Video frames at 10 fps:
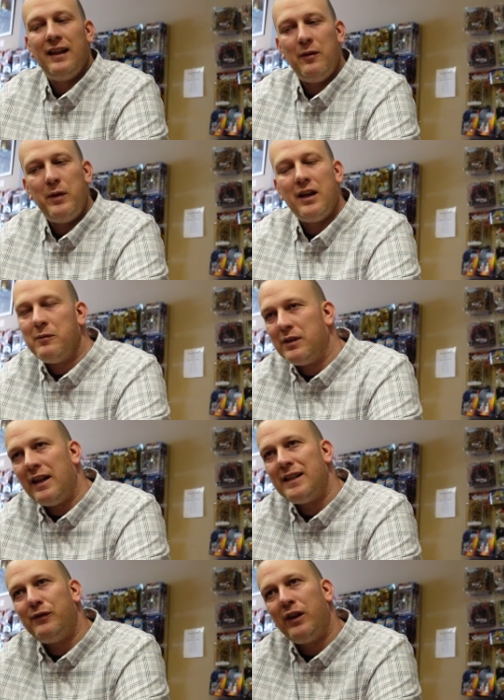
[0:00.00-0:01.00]
it becomes
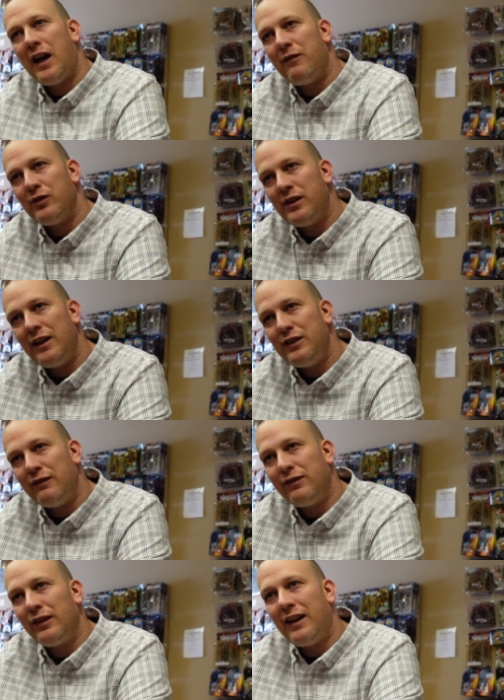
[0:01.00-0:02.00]
less of a
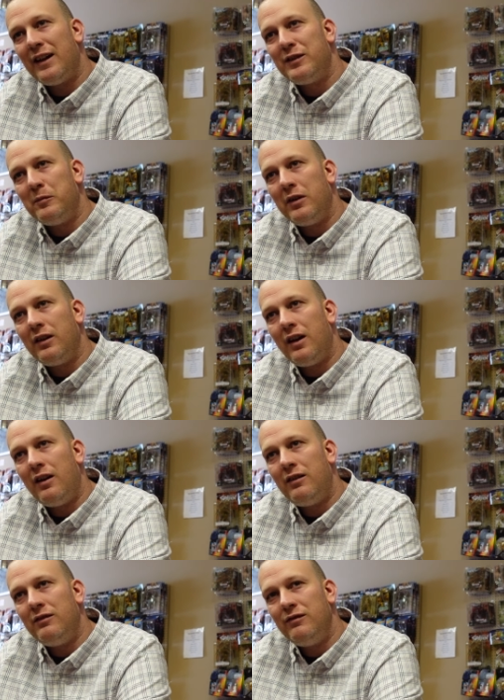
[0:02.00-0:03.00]
conversation for the customer to
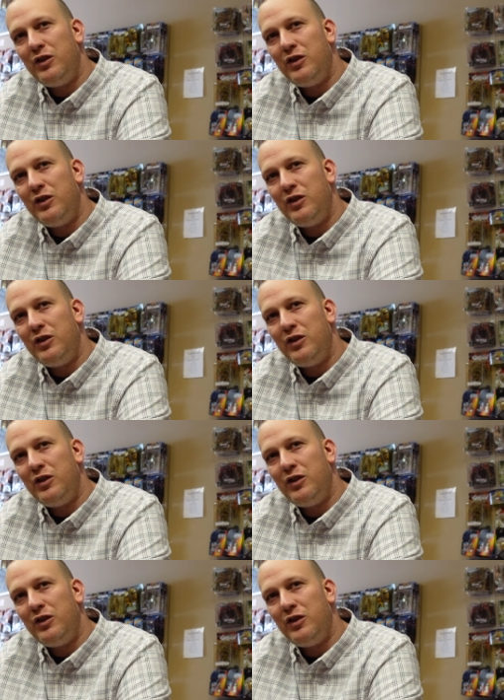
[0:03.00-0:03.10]
go,